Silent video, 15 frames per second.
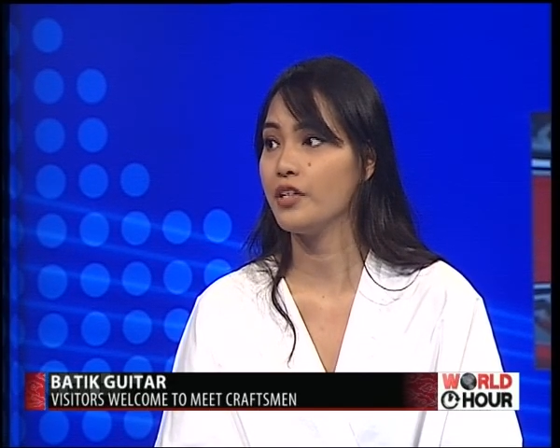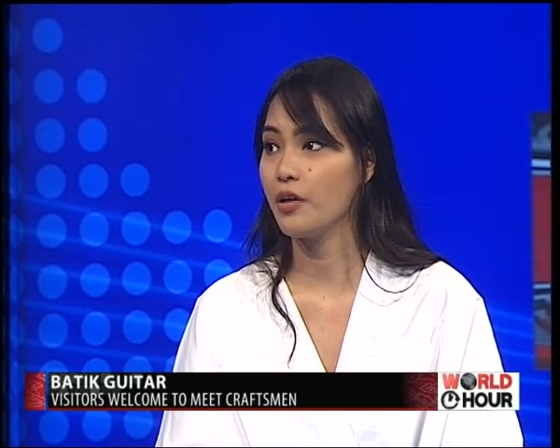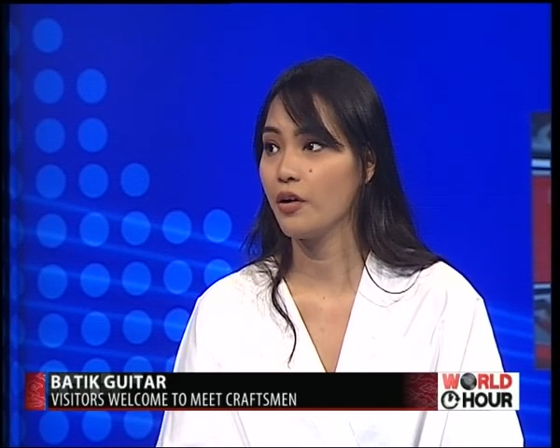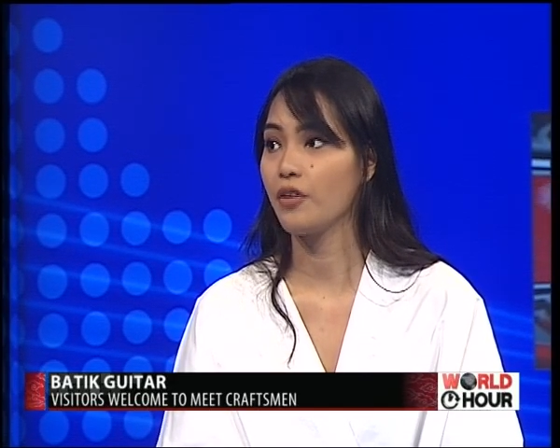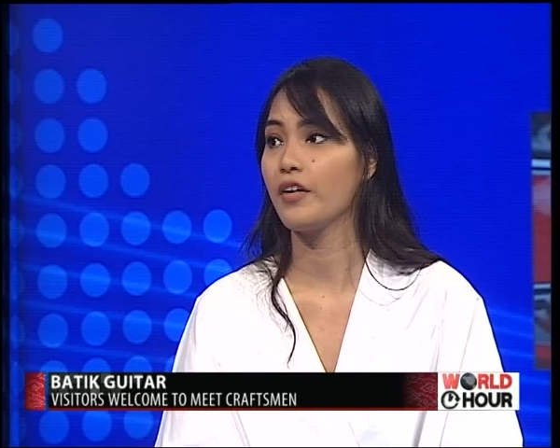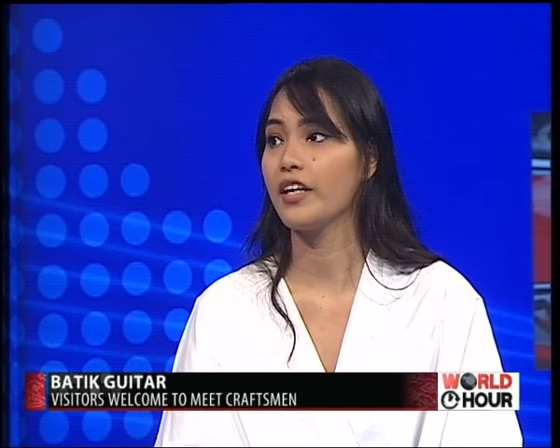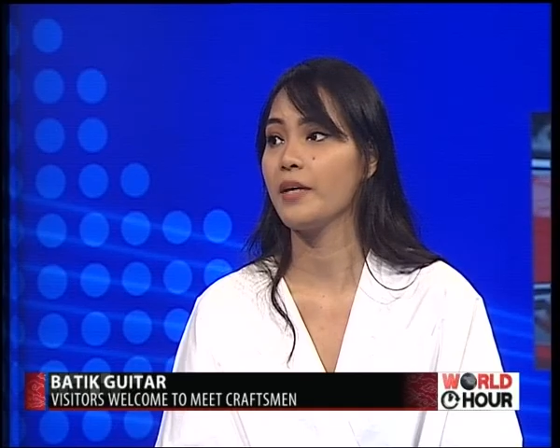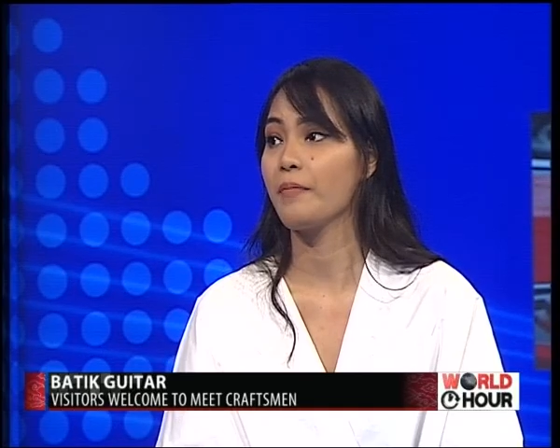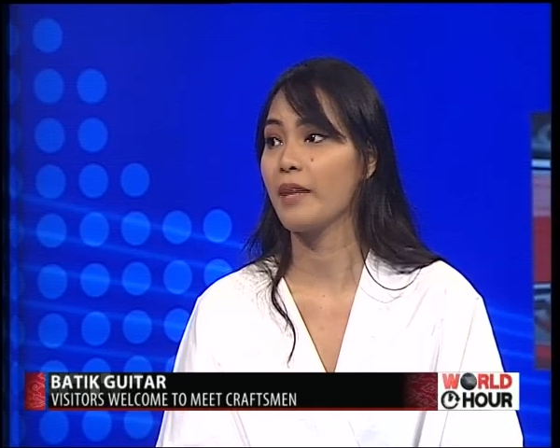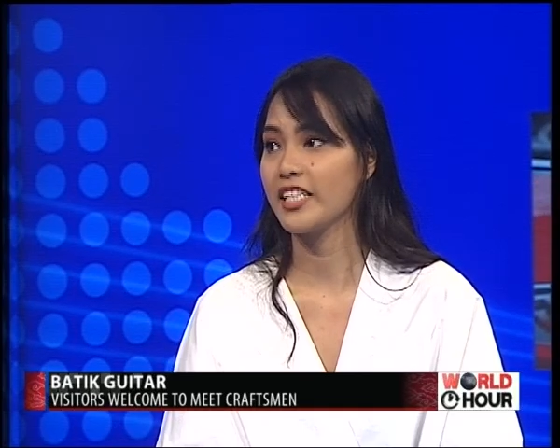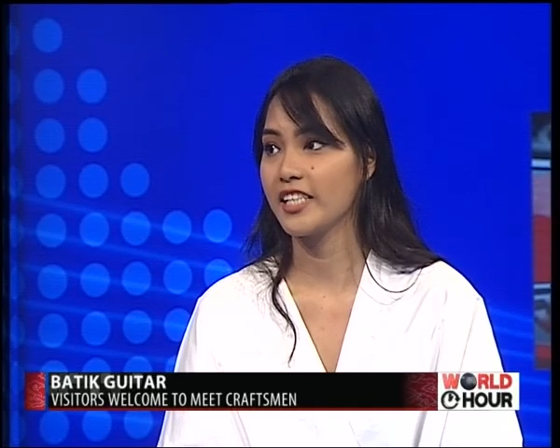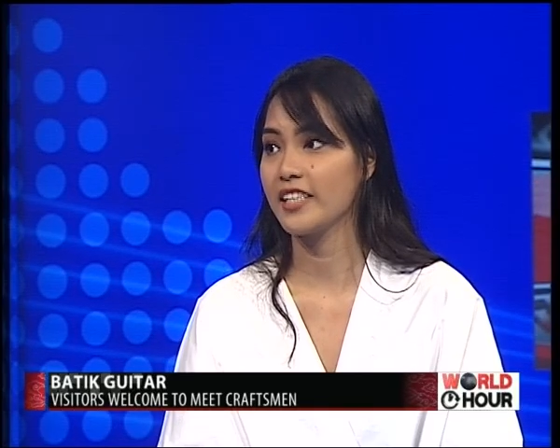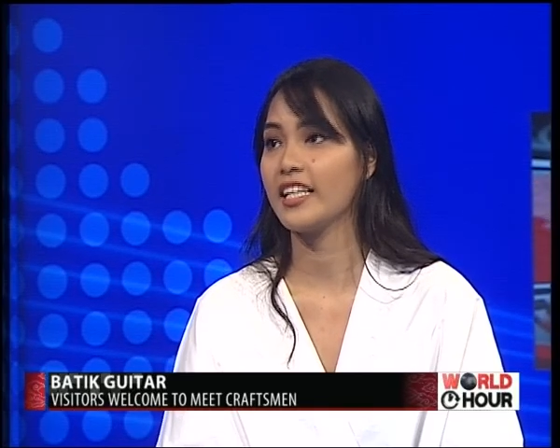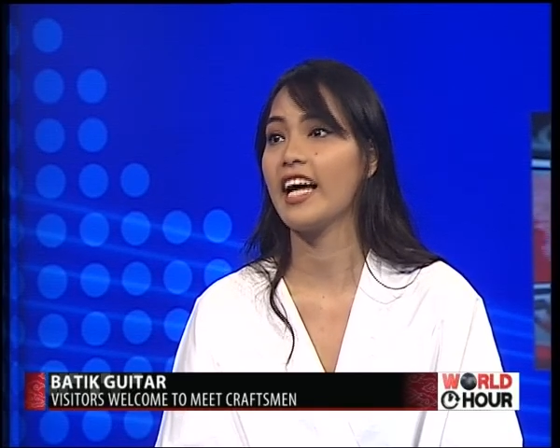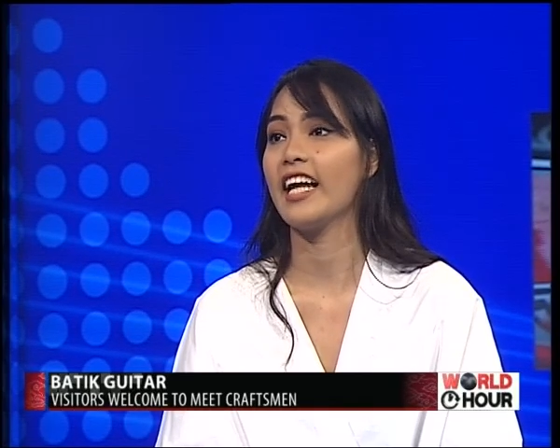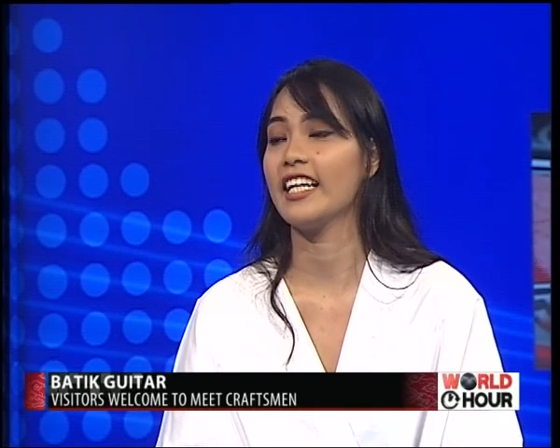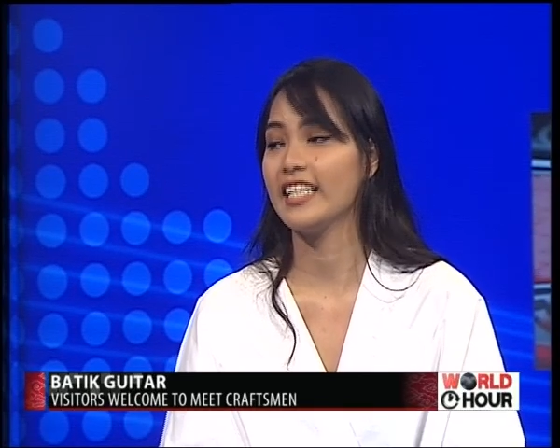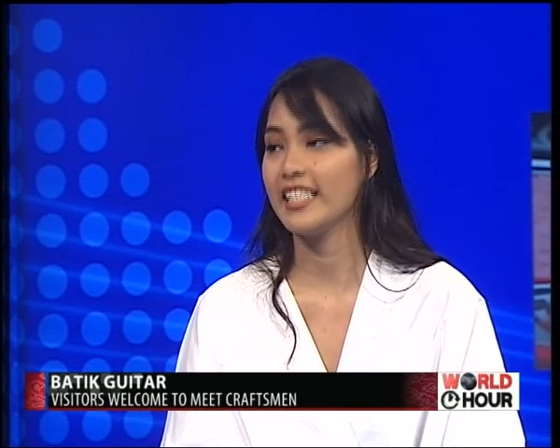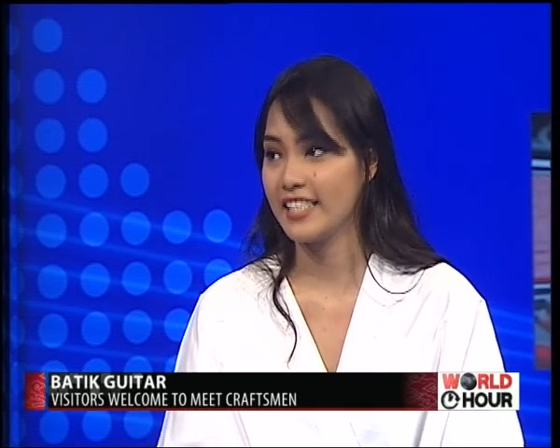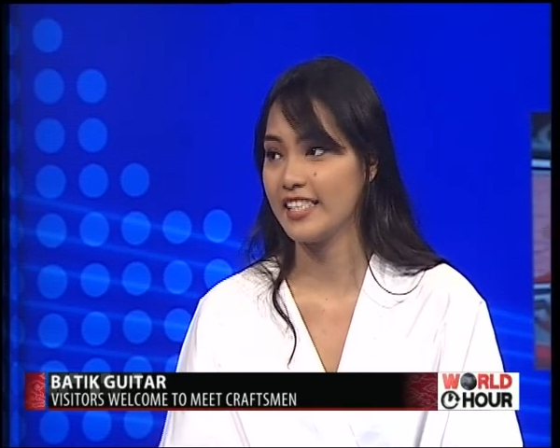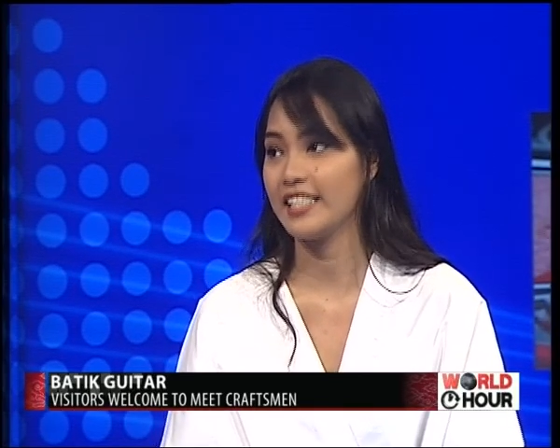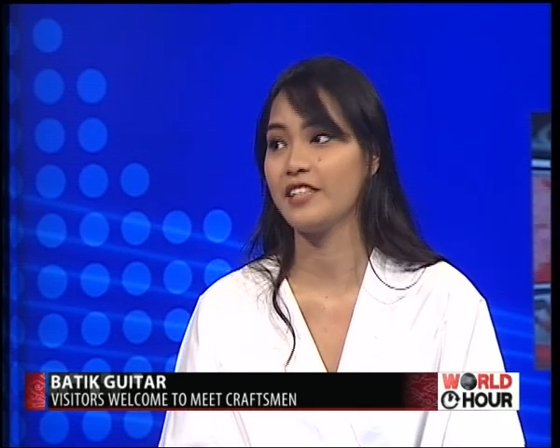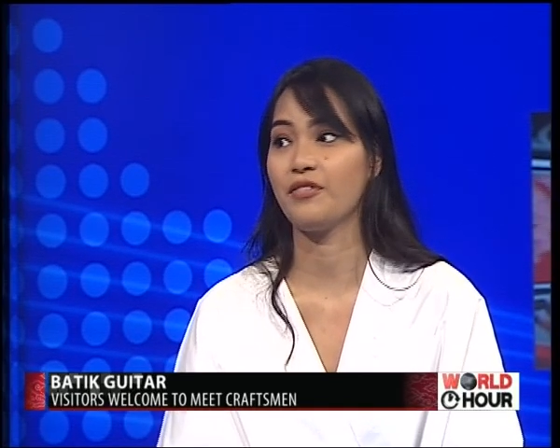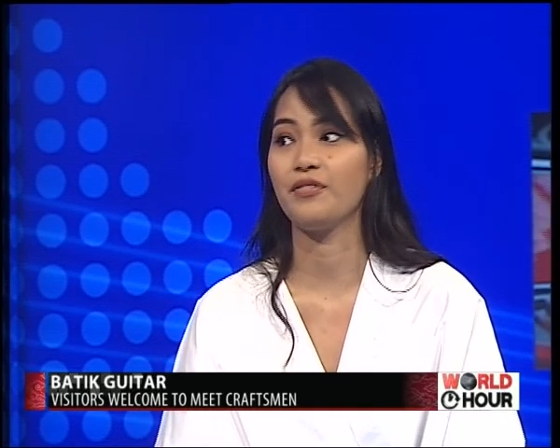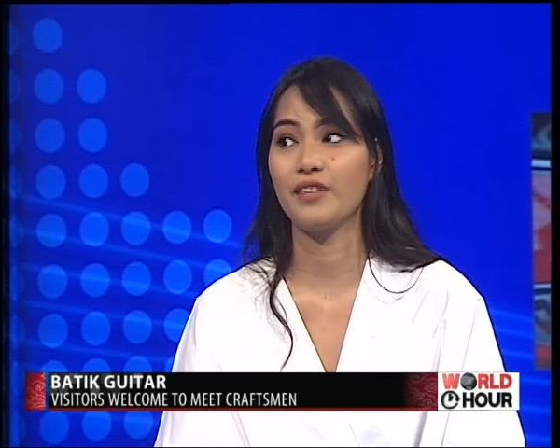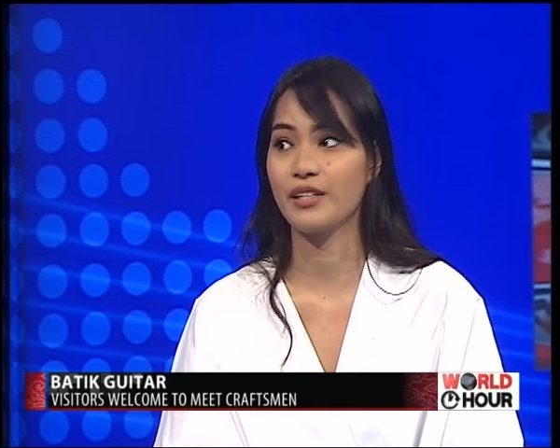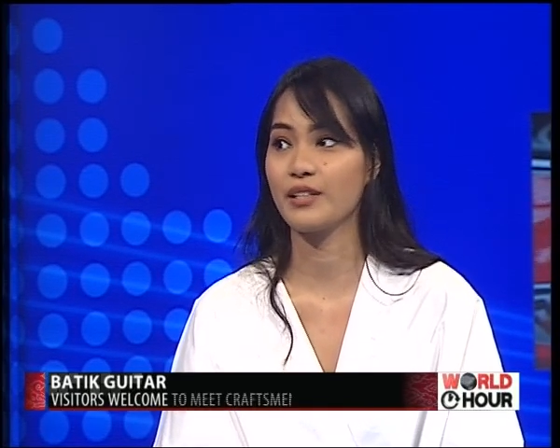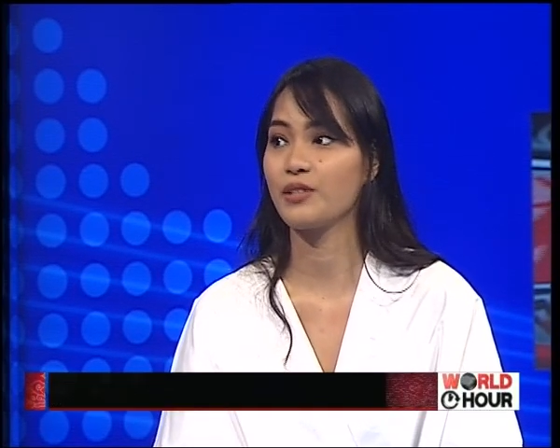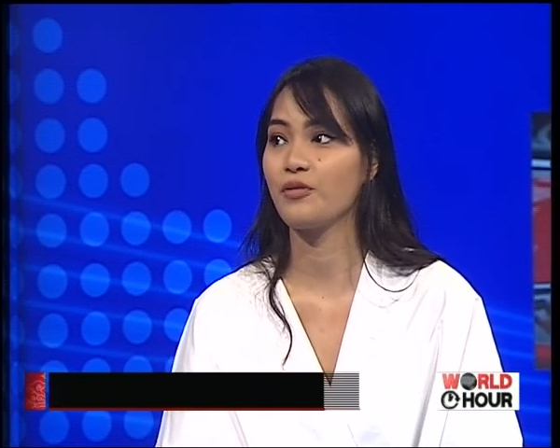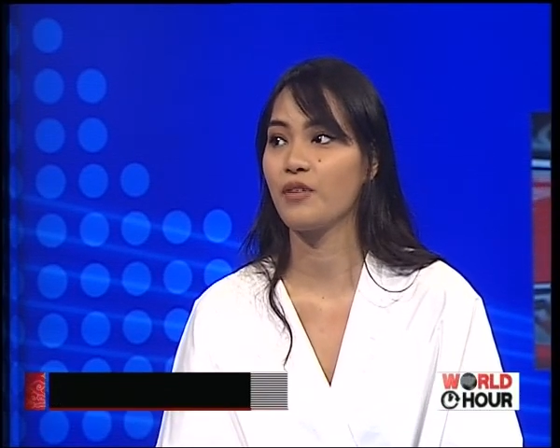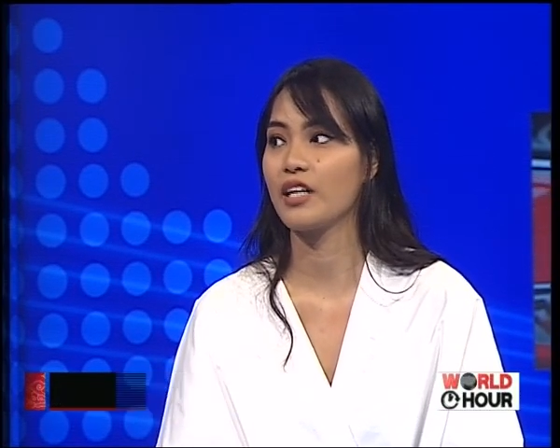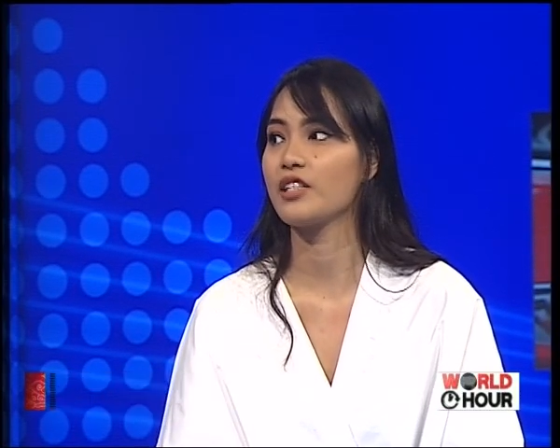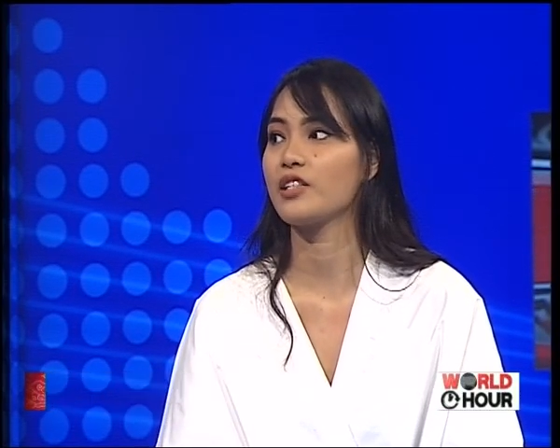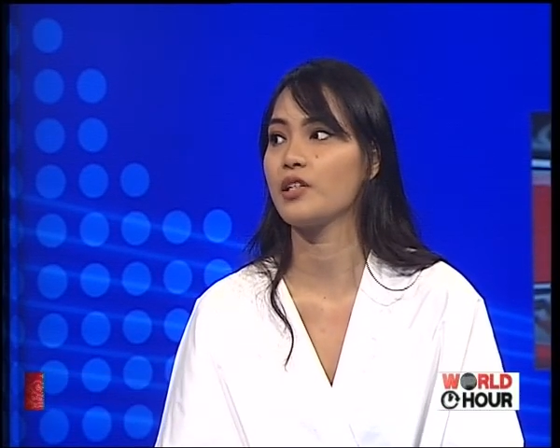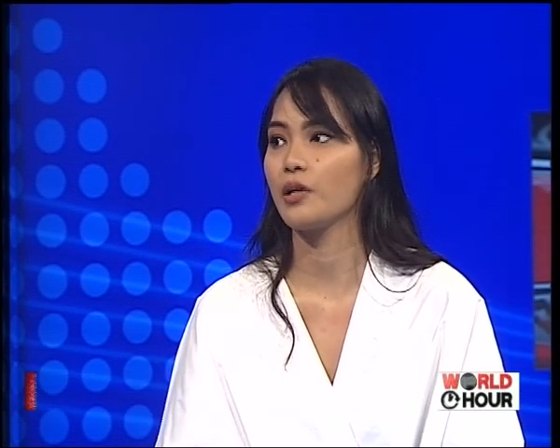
he already mentioned that this is the first one.